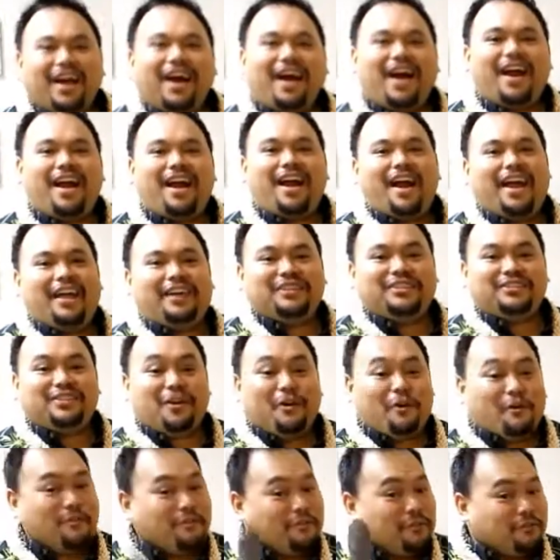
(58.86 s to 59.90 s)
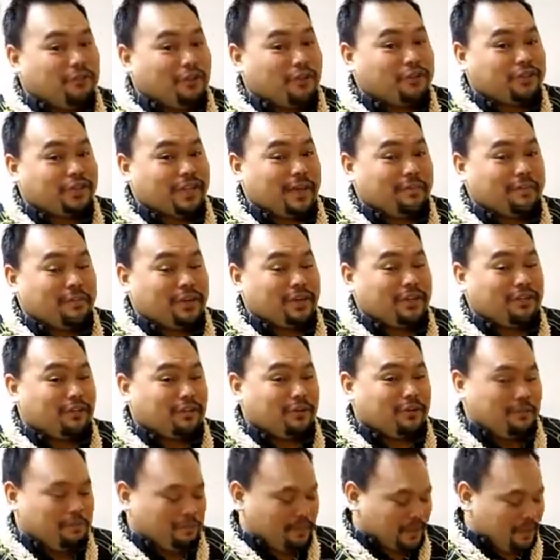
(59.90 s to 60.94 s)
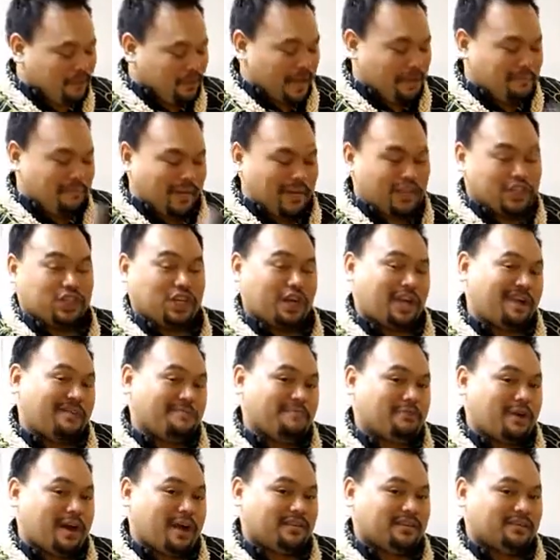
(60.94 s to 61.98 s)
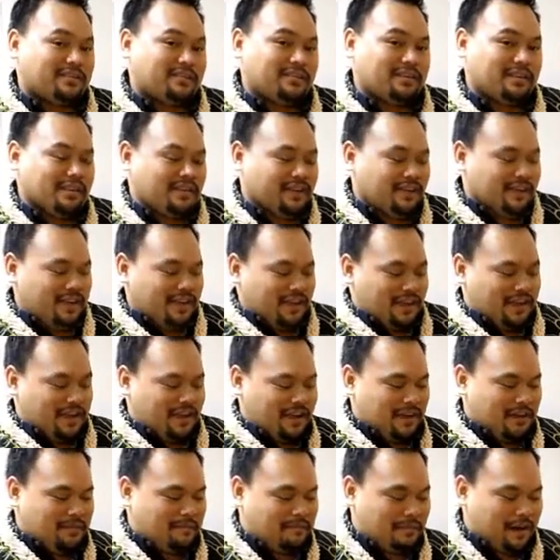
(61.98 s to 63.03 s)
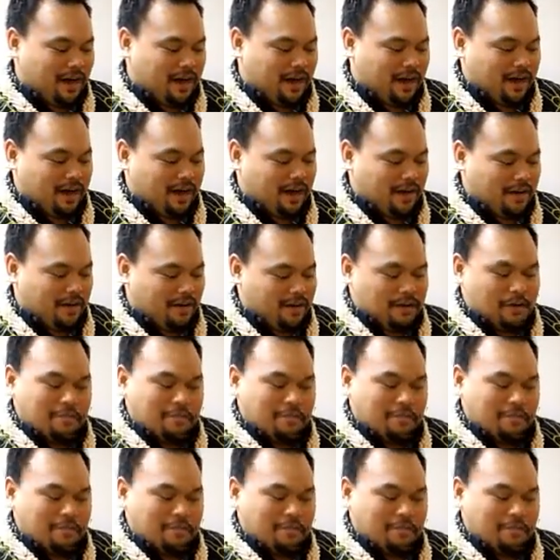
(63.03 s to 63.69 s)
Alright, so first thing I'm going to do, get my chicken breast in my